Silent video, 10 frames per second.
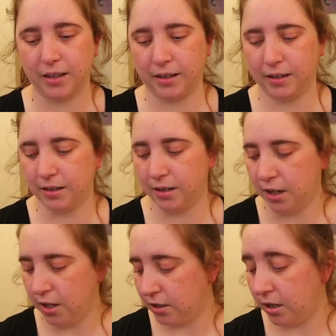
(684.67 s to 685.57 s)
And
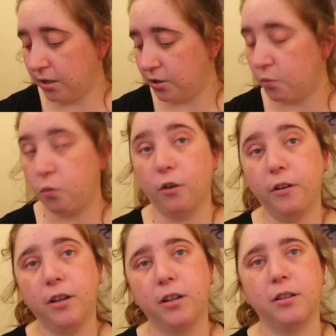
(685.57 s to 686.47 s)
touch
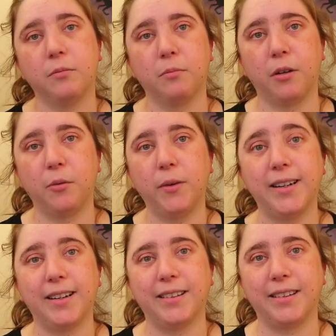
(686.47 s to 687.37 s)
wood, my
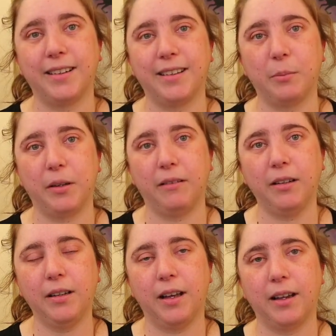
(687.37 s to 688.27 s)
weakness is
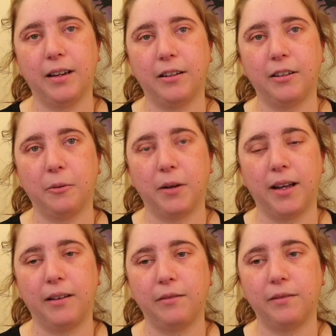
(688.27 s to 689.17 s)
disappearing and I don't
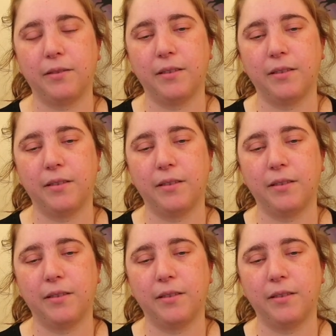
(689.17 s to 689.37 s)
have